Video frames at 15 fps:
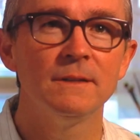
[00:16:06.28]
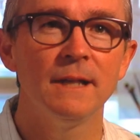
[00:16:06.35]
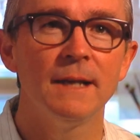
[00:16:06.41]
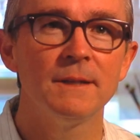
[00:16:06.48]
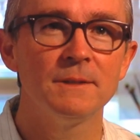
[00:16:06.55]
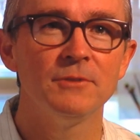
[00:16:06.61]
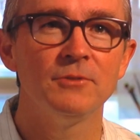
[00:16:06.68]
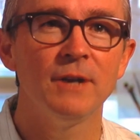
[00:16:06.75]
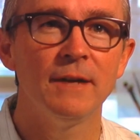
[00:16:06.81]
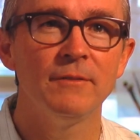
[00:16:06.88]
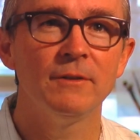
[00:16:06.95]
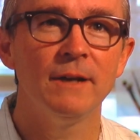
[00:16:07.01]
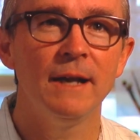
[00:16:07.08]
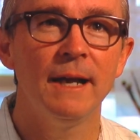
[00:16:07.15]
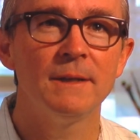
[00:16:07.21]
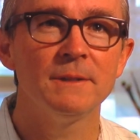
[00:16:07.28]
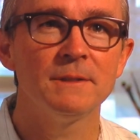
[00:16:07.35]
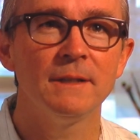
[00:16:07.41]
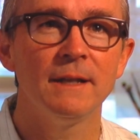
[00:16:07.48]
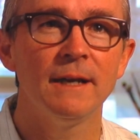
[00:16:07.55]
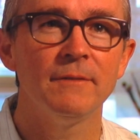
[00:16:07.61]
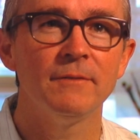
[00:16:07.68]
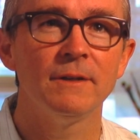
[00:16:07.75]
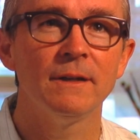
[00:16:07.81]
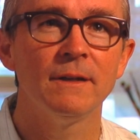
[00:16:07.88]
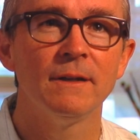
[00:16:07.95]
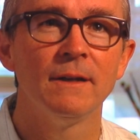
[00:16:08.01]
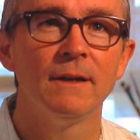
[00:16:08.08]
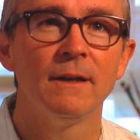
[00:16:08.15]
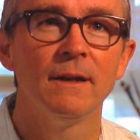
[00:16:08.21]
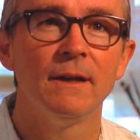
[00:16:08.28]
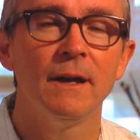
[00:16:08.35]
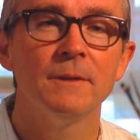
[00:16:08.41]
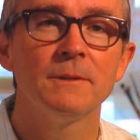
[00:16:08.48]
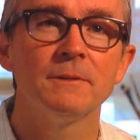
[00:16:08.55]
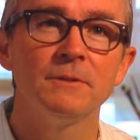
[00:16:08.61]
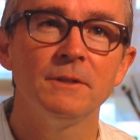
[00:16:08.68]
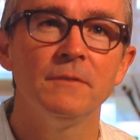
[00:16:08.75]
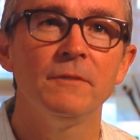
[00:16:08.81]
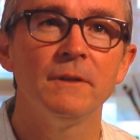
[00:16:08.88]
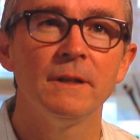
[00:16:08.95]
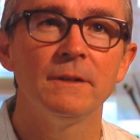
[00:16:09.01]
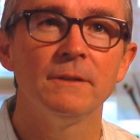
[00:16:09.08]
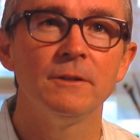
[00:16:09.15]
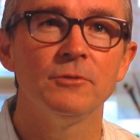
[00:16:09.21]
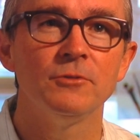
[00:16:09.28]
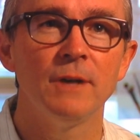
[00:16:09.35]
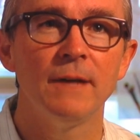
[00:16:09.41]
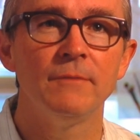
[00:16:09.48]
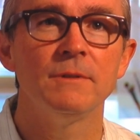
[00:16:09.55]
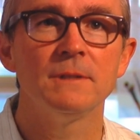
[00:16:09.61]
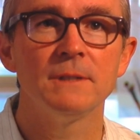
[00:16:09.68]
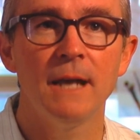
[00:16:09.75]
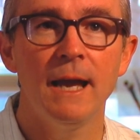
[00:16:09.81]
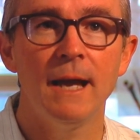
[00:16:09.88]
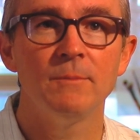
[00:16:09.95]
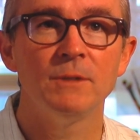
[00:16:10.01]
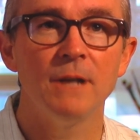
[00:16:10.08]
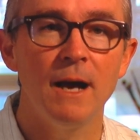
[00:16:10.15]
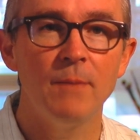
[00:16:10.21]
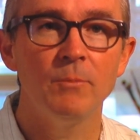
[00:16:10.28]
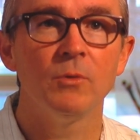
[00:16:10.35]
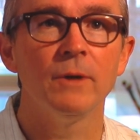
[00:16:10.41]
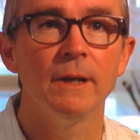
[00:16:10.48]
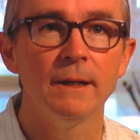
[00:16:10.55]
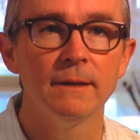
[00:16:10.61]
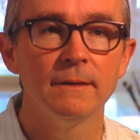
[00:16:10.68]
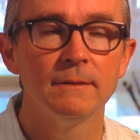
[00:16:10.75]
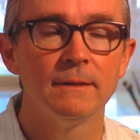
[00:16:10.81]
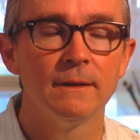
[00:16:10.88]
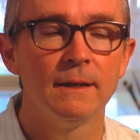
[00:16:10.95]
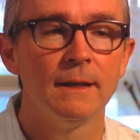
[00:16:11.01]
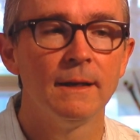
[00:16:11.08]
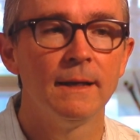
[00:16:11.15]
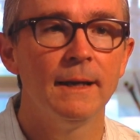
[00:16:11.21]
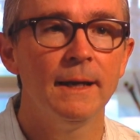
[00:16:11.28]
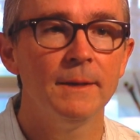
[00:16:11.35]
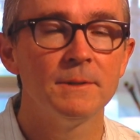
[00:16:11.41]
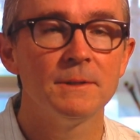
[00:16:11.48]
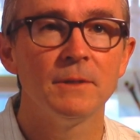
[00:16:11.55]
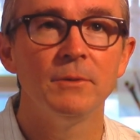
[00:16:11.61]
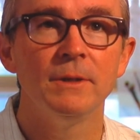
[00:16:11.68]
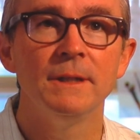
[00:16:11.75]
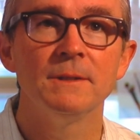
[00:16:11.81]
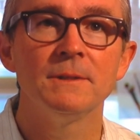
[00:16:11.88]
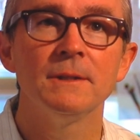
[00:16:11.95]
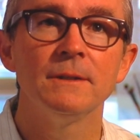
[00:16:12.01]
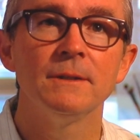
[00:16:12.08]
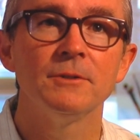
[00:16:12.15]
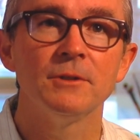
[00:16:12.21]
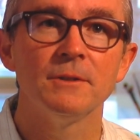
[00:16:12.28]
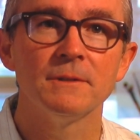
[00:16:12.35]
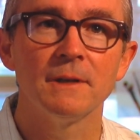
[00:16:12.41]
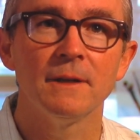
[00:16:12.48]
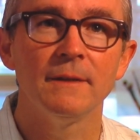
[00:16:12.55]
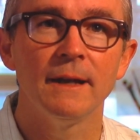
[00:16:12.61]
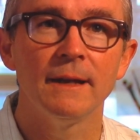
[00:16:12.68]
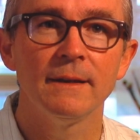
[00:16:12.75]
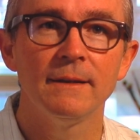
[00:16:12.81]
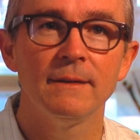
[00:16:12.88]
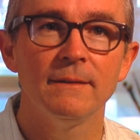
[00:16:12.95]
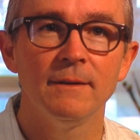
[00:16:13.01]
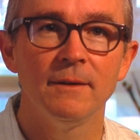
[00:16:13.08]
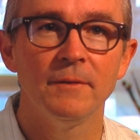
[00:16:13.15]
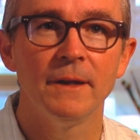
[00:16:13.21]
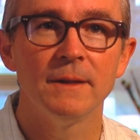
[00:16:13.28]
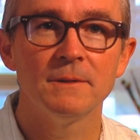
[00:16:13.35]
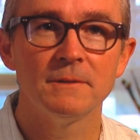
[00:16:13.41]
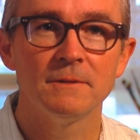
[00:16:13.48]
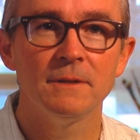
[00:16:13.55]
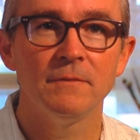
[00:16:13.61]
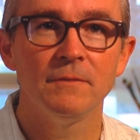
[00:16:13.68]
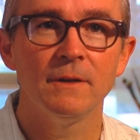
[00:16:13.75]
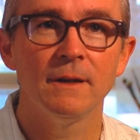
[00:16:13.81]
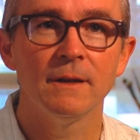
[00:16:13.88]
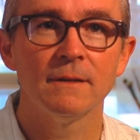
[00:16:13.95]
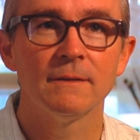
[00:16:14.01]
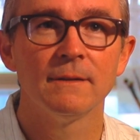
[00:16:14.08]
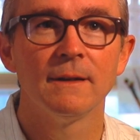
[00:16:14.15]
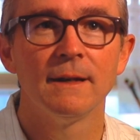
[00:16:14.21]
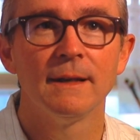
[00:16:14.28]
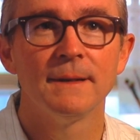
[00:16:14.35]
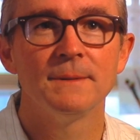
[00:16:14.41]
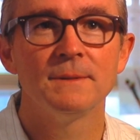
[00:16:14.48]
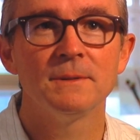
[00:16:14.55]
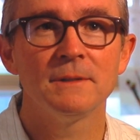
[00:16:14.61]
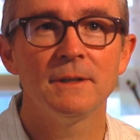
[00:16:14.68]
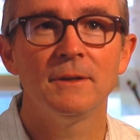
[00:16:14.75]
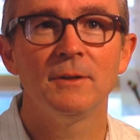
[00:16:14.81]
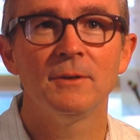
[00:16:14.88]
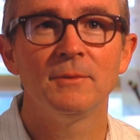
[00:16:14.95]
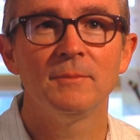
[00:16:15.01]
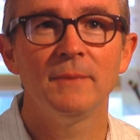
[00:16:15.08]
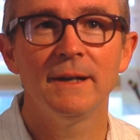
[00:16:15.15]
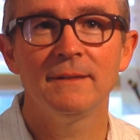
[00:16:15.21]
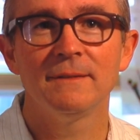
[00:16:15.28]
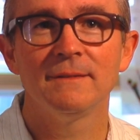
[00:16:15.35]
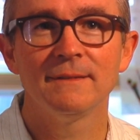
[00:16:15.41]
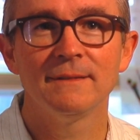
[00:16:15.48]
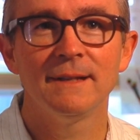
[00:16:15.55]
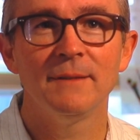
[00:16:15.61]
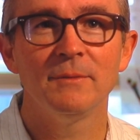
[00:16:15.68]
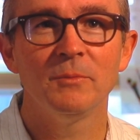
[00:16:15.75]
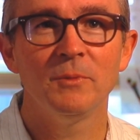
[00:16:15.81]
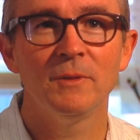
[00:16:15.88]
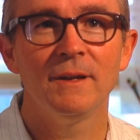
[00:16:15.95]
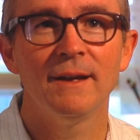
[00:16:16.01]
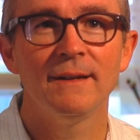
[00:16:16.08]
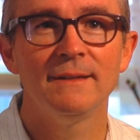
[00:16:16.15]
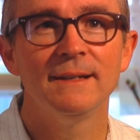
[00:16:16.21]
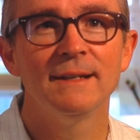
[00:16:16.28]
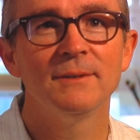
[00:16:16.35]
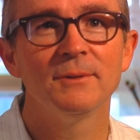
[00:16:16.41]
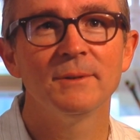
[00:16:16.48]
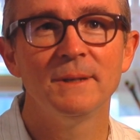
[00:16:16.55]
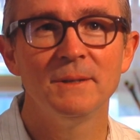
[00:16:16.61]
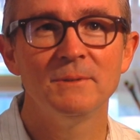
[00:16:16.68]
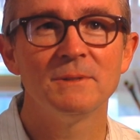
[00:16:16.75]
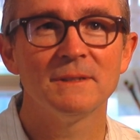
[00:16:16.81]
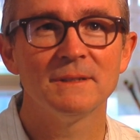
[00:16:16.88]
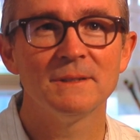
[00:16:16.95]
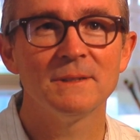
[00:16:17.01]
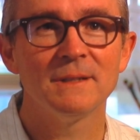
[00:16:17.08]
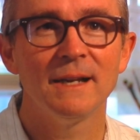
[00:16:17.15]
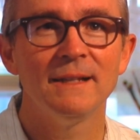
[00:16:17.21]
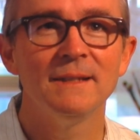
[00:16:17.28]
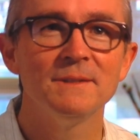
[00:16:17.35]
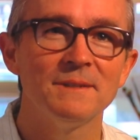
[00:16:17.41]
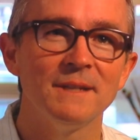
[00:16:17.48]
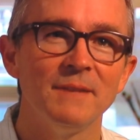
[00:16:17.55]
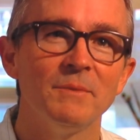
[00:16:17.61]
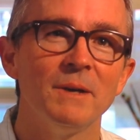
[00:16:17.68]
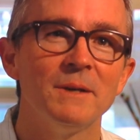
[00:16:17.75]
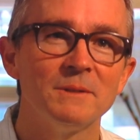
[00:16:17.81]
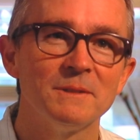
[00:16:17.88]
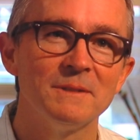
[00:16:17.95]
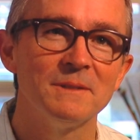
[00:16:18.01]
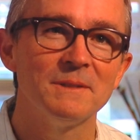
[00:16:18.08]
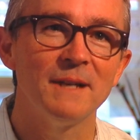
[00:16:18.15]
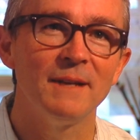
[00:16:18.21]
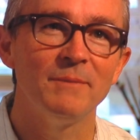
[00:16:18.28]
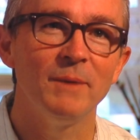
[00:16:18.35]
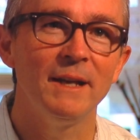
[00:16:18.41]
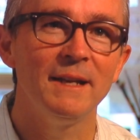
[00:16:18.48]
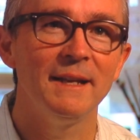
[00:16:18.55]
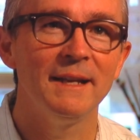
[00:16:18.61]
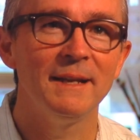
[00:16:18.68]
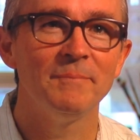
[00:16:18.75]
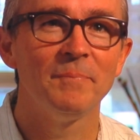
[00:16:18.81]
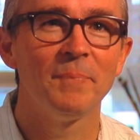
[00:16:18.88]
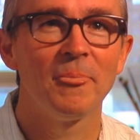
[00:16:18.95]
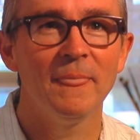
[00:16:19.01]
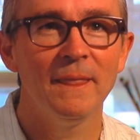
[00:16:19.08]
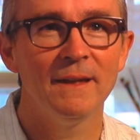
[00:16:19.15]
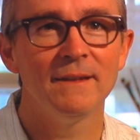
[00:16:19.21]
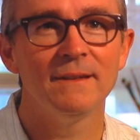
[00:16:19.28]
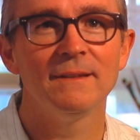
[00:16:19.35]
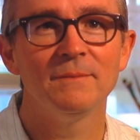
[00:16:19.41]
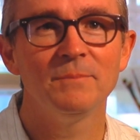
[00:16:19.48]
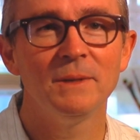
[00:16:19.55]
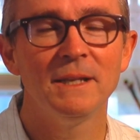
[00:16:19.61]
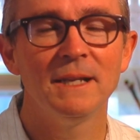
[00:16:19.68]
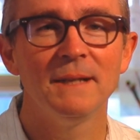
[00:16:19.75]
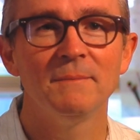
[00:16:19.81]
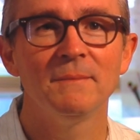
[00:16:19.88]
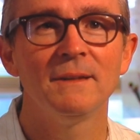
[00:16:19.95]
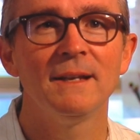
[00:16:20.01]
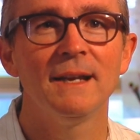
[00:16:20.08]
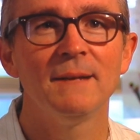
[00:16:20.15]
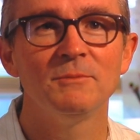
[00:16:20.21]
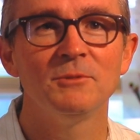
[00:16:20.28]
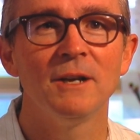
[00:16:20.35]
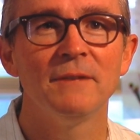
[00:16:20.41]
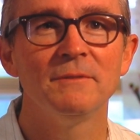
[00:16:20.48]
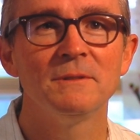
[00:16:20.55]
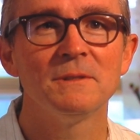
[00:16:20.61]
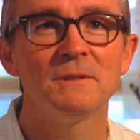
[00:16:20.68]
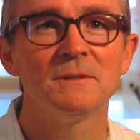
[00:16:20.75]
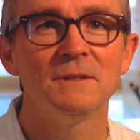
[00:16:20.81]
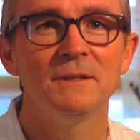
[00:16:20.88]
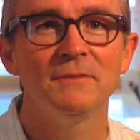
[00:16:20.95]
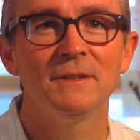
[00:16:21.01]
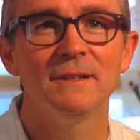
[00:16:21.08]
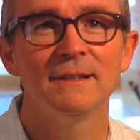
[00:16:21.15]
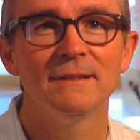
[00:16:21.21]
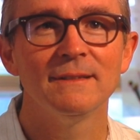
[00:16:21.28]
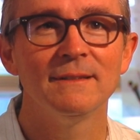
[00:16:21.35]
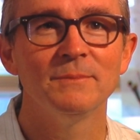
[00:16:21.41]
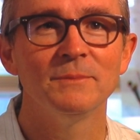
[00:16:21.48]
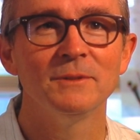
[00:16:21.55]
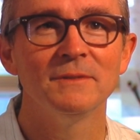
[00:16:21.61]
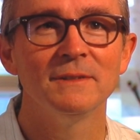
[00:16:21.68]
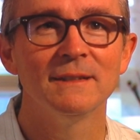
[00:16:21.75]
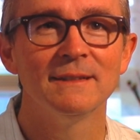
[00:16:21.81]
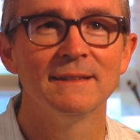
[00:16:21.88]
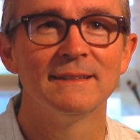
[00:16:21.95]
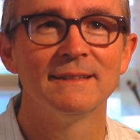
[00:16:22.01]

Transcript: taxi driver has to have a, a certificate to drive his cab to operate it. And so we need signatures on that, on that certificate. So Michael came up with the idea where he was going to sign his name, I was going to sign my name, and it became the cab driver's certificate in the movie.